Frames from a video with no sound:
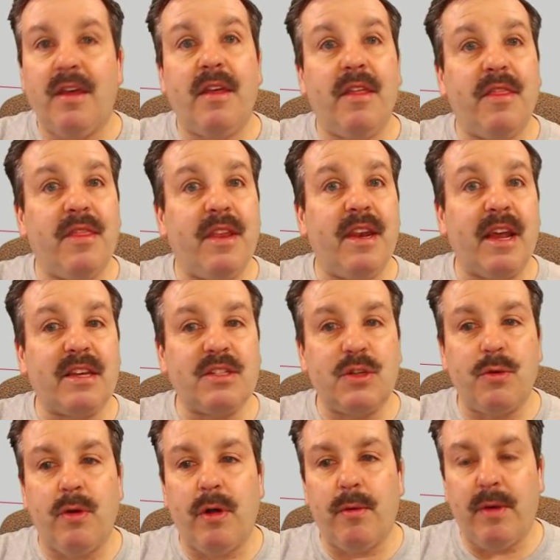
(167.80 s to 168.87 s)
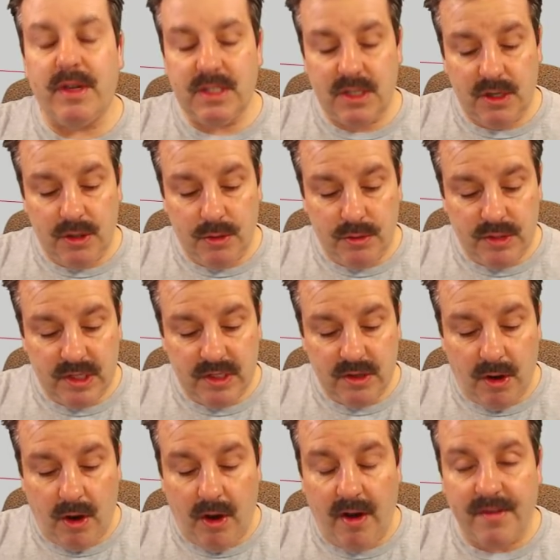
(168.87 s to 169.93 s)
The next tool I want you to use is
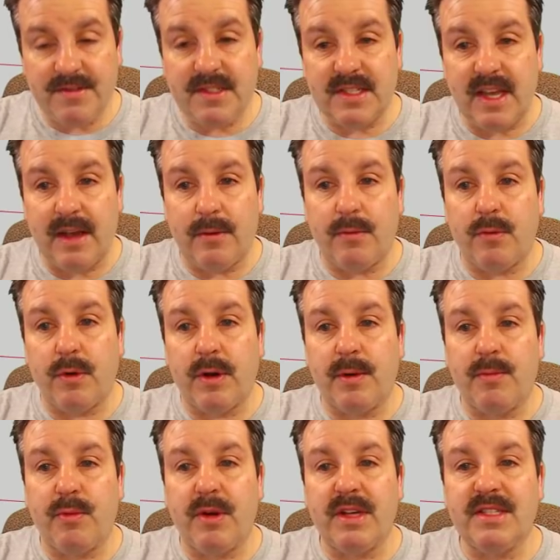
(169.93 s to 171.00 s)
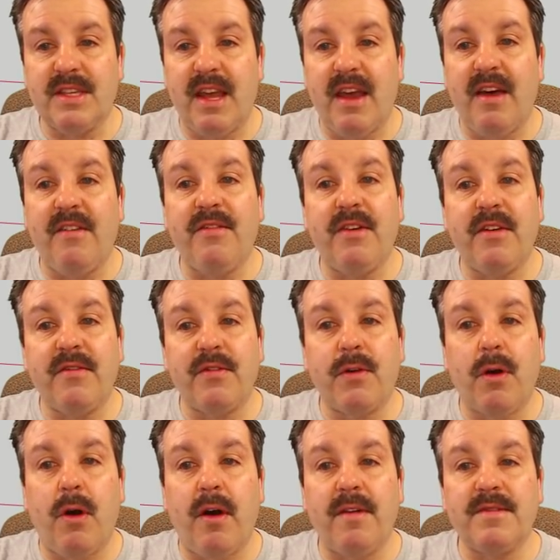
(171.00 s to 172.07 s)
offset. We're going to press F
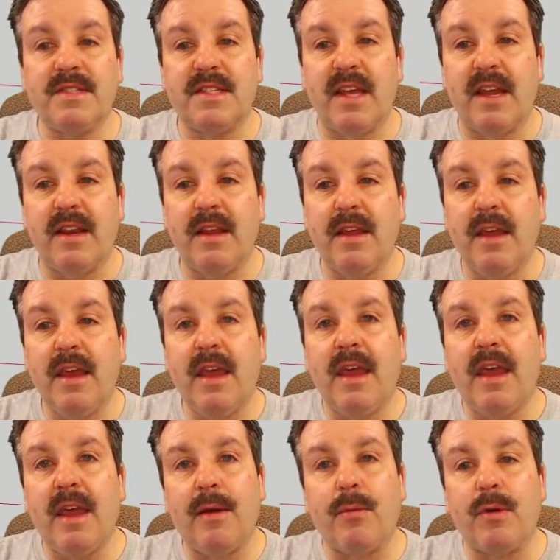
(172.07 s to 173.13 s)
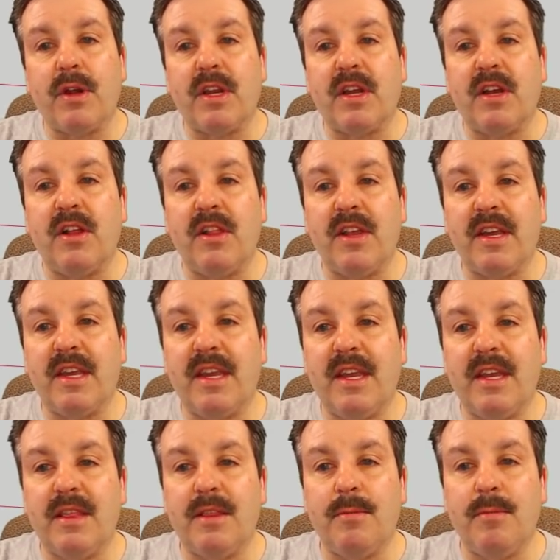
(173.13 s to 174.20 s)
for offset and we're going to click
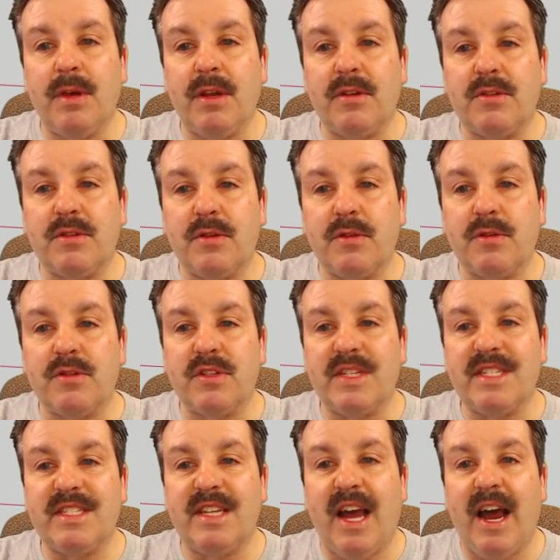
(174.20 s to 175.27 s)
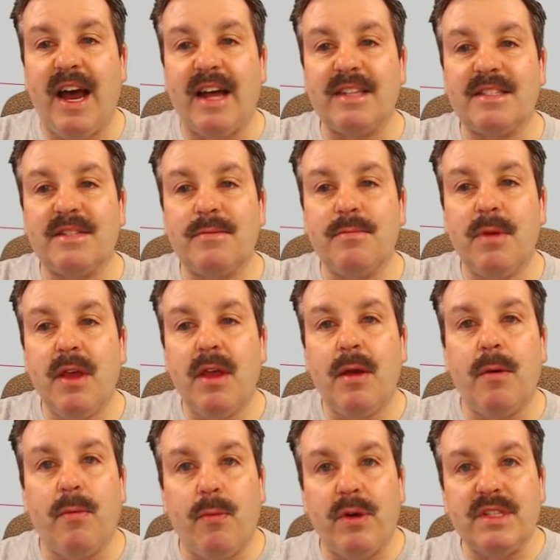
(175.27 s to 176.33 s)
in the middle so there's these dots.
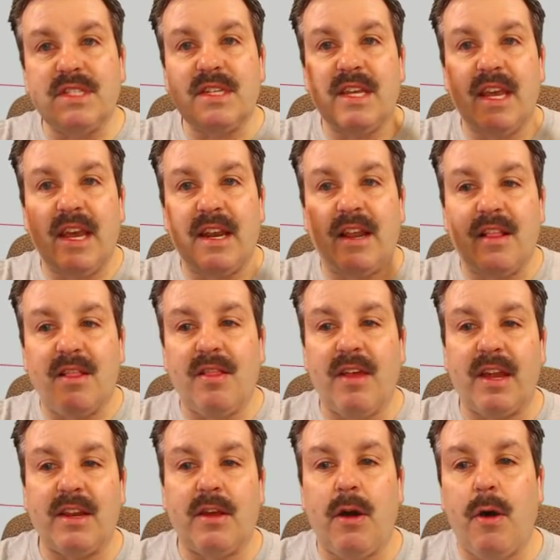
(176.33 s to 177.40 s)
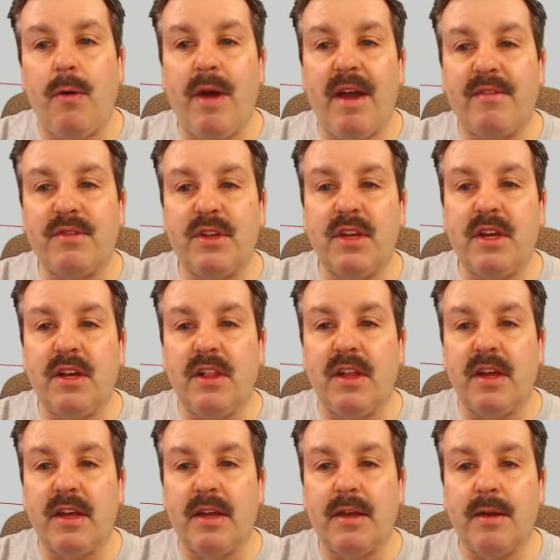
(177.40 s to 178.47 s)
Once again, let go after you
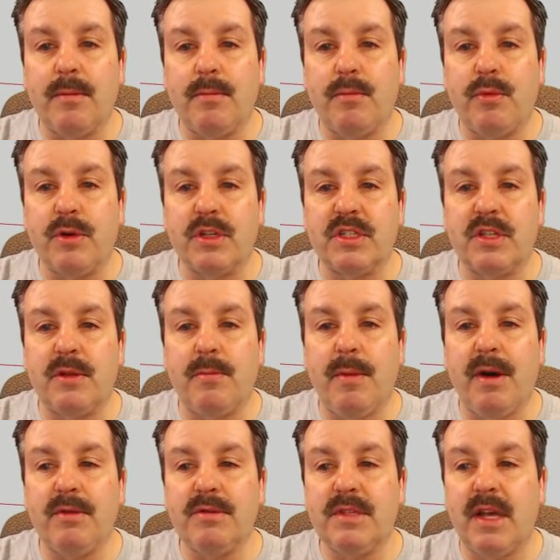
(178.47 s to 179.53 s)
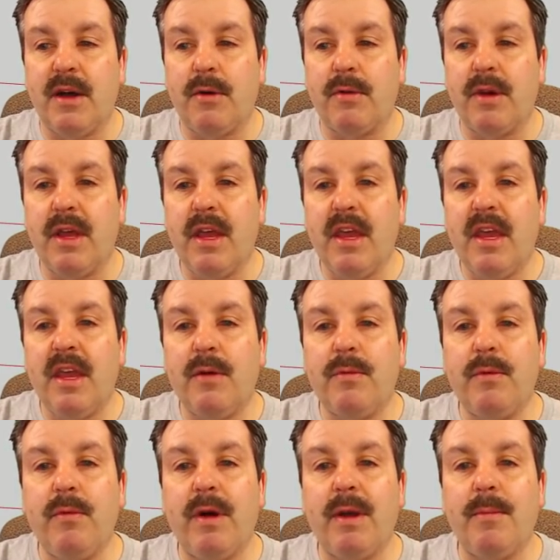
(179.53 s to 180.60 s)
click push the mouse out and
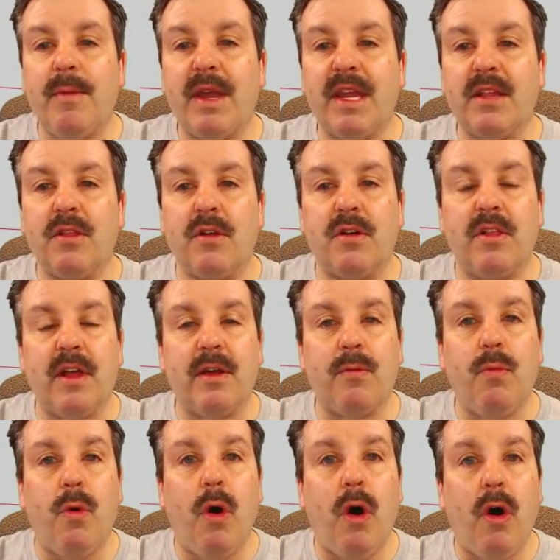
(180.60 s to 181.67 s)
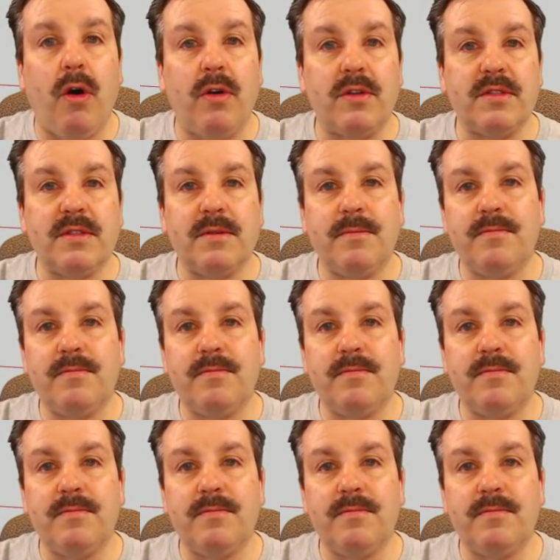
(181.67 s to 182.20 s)
we want to make it look like walls.